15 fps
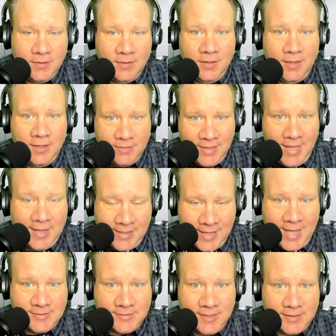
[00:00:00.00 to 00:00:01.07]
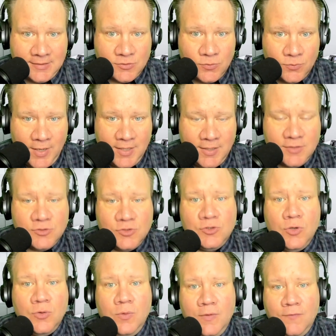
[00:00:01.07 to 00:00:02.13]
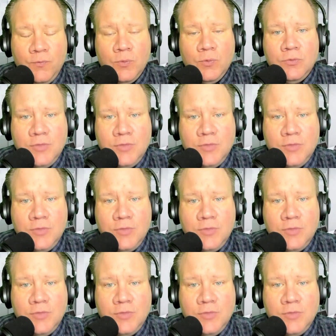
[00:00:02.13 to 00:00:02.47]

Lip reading: in that context, right? And so if we're